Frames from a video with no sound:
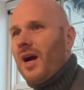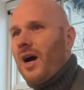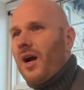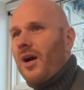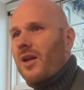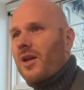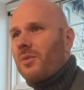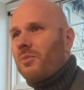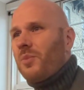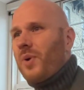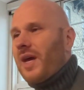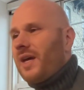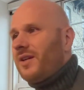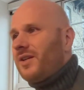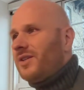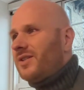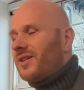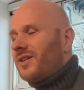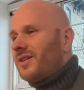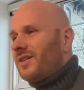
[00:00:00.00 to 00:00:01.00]
our
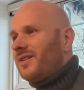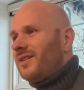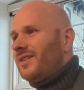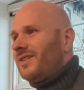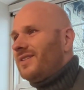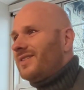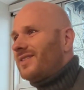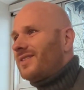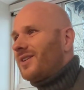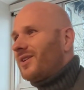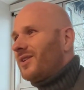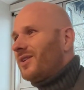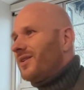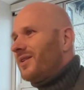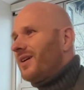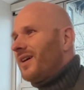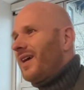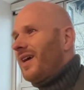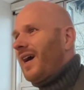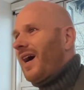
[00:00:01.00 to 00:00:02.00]
competitor is
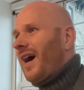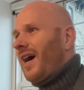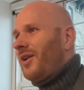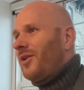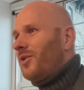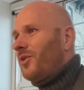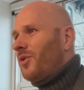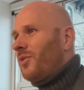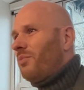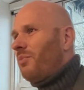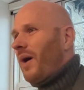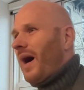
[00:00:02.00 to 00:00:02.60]
I don't know,